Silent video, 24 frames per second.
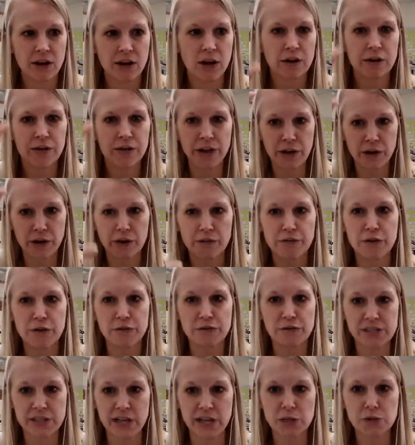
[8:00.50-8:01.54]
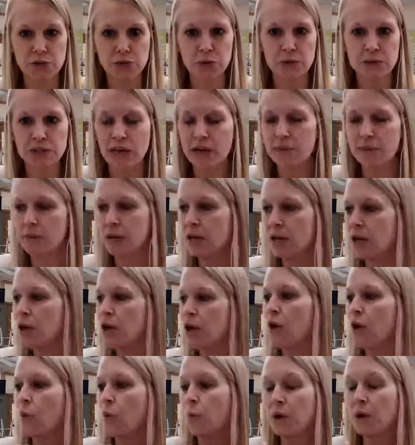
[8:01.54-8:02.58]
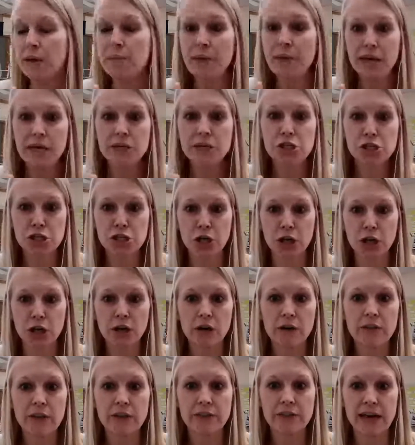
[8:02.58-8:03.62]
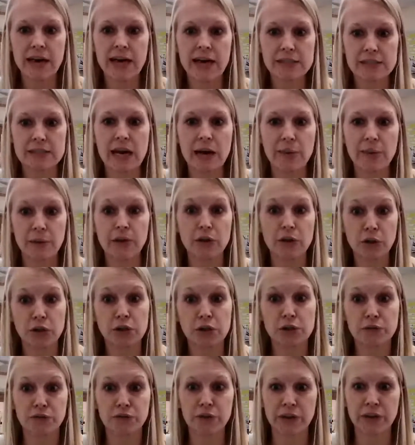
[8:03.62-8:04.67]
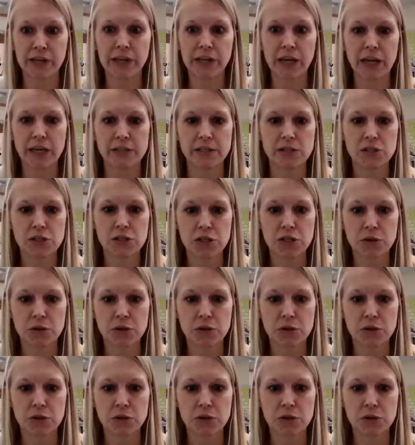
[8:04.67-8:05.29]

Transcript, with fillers: are there if you've scheduled them, we made sure that that's how it looked for the kids too.